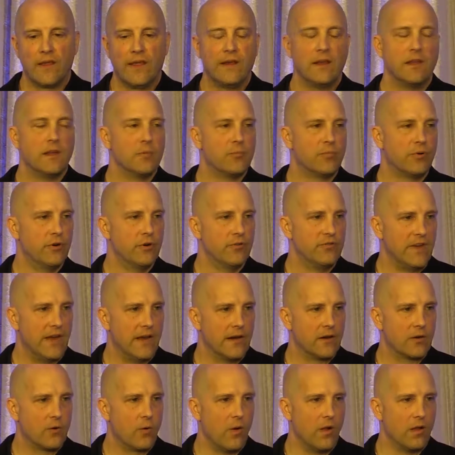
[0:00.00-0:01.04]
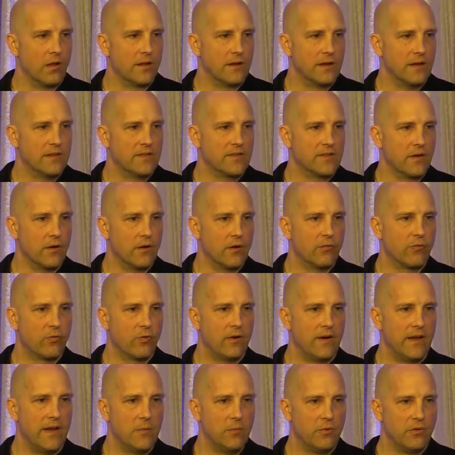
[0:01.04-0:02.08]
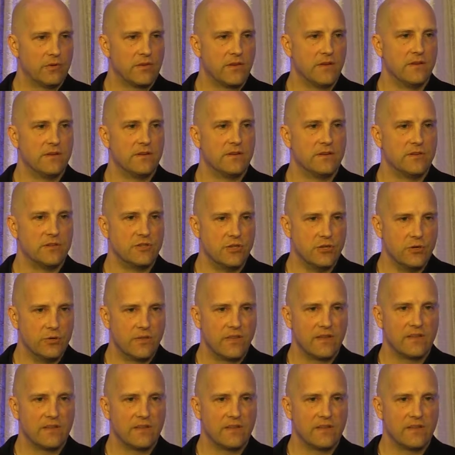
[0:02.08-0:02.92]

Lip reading: getting improved data quality. So if we're able to do